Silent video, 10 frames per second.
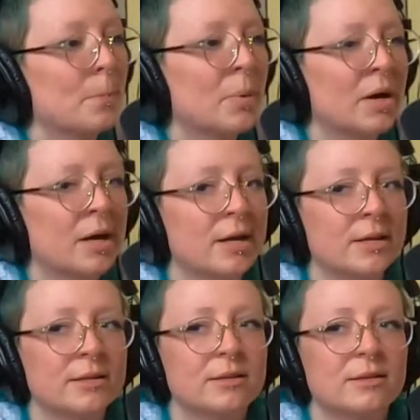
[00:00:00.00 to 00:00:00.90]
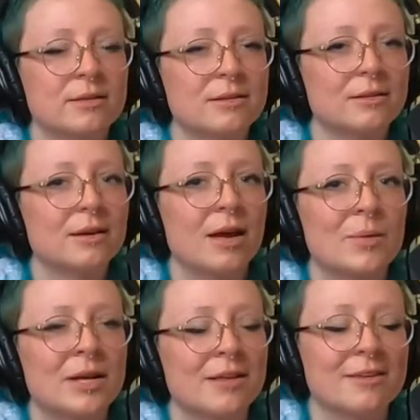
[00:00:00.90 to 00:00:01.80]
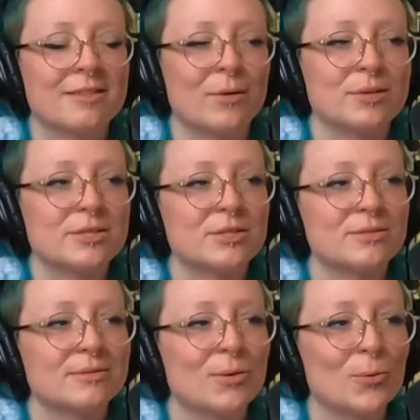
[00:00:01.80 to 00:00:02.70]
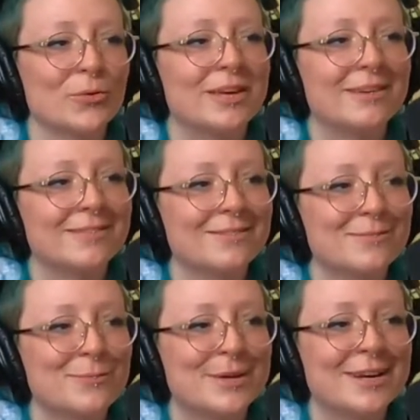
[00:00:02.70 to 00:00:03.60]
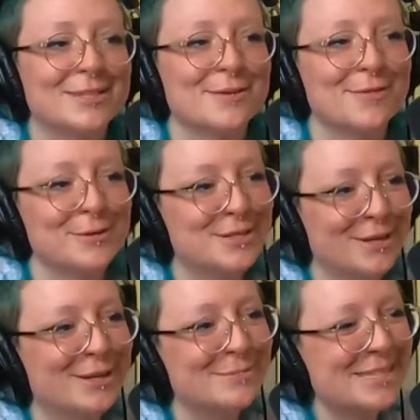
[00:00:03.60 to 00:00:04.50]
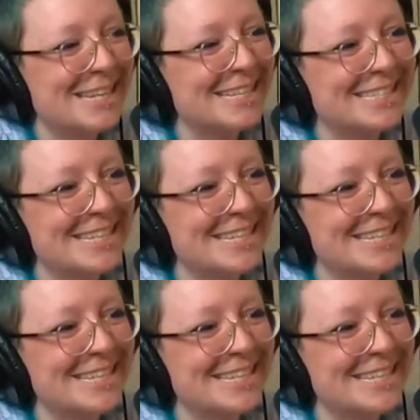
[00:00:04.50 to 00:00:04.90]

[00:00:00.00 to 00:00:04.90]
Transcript: But I mean, I think that was only because of those circumstances.